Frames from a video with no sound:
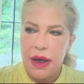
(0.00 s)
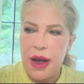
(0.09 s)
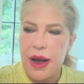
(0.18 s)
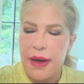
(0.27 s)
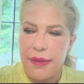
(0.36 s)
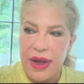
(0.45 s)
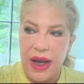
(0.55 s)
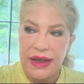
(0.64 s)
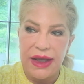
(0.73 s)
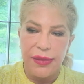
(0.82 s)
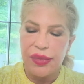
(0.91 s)
Um, I
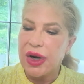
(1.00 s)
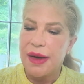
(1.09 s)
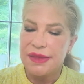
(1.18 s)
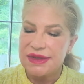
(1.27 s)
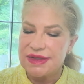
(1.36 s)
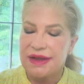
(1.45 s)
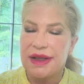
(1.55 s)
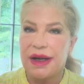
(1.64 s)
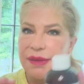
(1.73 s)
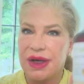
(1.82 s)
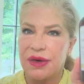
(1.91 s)
keep promising that
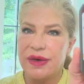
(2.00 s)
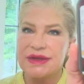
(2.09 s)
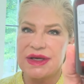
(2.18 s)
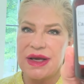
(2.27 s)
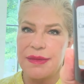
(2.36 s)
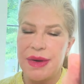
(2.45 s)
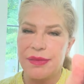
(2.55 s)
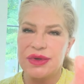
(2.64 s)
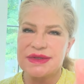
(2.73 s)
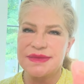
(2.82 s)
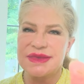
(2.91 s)
I'm going to come up
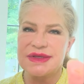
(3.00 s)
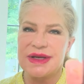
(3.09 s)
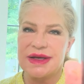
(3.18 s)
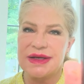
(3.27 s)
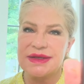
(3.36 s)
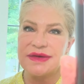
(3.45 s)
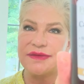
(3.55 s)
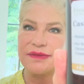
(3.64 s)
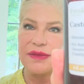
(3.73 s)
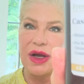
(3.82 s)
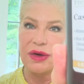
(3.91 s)
with some studies
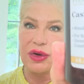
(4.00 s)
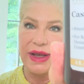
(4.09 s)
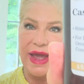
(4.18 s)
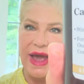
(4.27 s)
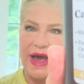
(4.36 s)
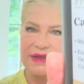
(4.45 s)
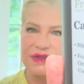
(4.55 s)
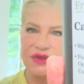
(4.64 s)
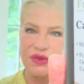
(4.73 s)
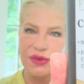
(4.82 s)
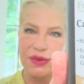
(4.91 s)
on, on
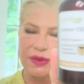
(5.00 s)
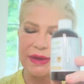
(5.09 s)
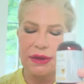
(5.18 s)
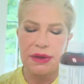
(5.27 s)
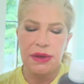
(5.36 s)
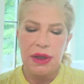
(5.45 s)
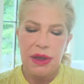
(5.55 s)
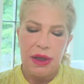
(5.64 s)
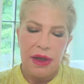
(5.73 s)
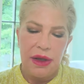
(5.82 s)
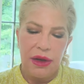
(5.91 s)
castor oil.
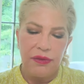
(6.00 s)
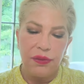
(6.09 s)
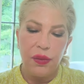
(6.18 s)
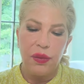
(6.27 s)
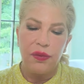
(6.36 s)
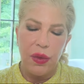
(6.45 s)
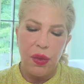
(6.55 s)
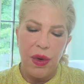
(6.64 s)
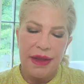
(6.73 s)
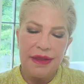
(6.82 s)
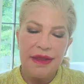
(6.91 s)
For
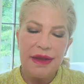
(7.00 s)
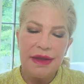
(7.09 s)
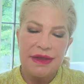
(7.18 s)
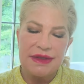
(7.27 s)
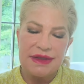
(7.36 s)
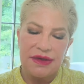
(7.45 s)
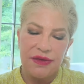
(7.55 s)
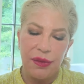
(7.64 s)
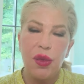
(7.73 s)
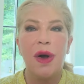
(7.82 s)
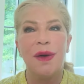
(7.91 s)
one thing, this is
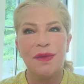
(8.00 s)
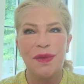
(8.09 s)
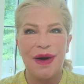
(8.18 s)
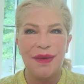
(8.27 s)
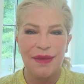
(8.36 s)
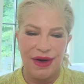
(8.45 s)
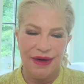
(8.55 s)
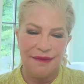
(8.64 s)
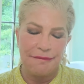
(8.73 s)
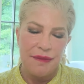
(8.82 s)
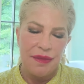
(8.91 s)
from
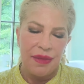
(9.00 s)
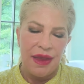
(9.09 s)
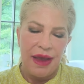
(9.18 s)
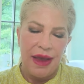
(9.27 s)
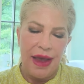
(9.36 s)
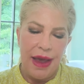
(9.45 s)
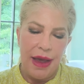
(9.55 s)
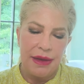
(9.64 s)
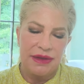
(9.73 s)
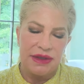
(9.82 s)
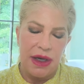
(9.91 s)
Walmart,
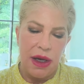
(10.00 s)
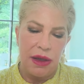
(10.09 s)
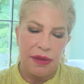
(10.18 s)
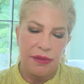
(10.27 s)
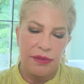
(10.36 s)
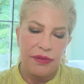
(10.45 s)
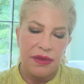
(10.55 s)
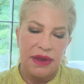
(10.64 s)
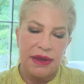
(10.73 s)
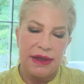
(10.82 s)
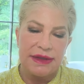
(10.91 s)
and um,
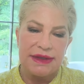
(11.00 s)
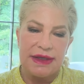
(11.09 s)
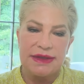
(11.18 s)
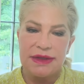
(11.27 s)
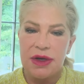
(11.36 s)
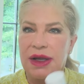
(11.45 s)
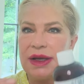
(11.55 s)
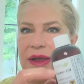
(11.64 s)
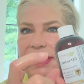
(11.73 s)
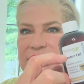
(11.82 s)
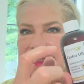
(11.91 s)
this is
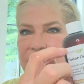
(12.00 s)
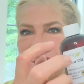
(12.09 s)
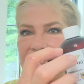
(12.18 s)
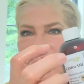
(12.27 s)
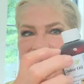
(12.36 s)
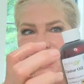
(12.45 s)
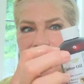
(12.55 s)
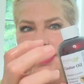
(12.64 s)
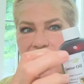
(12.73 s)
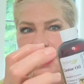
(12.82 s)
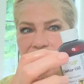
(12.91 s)
not, it's in a plastic
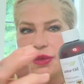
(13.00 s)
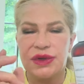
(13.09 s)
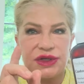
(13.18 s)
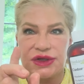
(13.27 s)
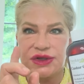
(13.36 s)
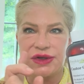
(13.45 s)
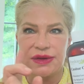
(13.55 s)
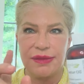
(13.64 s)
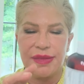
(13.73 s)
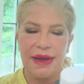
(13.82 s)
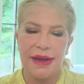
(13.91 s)
bottle, which it
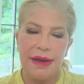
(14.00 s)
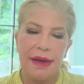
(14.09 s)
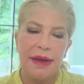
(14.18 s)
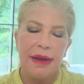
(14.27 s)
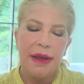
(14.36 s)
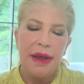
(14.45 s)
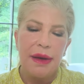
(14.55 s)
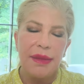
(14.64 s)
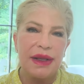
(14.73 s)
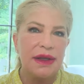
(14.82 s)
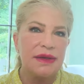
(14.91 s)
shouldn't be.
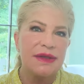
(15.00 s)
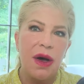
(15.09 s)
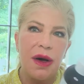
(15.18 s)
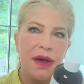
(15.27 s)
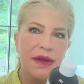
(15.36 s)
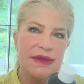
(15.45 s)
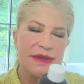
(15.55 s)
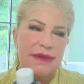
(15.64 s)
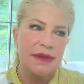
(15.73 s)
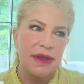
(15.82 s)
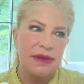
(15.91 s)
But there's all
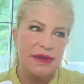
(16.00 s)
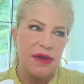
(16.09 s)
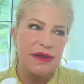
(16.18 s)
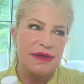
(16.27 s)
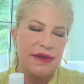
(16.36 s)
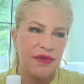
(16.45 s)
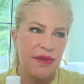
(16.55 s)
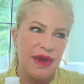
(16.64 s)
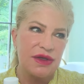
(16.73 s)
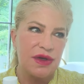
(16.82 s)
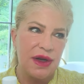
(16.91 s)
this there's all this
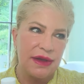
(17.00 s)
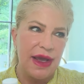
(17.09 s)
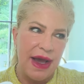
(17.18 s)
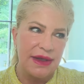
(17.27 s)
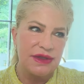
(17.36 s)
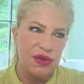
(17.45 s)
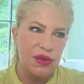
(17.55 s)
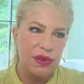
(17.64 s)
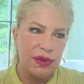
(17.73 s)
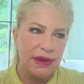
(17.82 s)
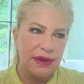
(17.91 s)
information on castor
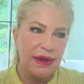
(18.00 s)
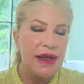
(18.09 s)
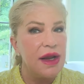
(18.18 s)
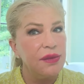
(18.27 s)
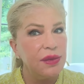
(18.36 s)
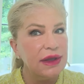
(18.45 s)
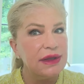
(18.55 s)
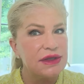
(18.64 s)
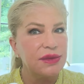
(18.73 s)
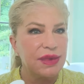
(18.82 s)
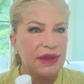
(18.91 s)
oil, and I really
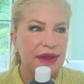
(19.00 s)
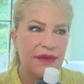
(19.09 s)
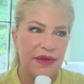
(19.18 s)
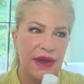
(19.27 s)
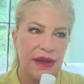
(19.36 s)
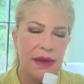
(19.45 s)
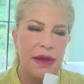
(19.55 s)
do believe it.